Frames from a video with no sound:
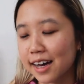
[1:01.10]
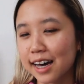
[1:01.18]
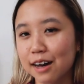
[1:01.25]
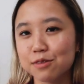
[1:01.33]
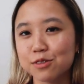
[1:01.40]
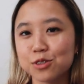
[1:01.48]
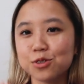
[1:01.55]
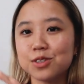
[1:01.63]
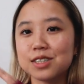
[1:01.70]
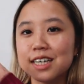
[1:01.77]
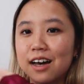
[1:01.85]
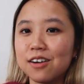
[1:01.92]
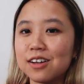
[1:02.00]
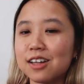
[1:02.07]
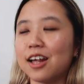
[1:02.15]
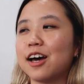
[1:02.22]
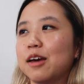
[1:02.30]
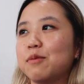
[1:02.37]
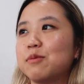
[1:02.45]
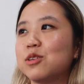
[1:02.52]
I have to down
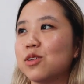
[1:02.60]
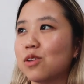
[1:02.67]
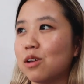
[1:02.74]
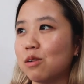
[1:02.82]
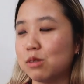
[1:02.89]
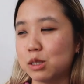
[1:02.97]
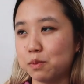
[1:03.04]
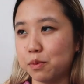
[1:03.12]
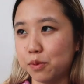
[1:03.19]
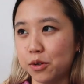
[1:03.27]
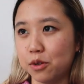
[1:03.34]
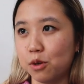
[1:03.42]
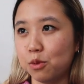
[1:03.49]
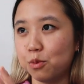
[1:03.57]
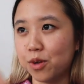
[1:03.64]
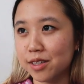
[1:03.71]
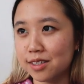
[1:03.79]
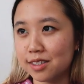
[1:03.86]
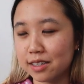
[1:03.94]
climb to the lowest point on one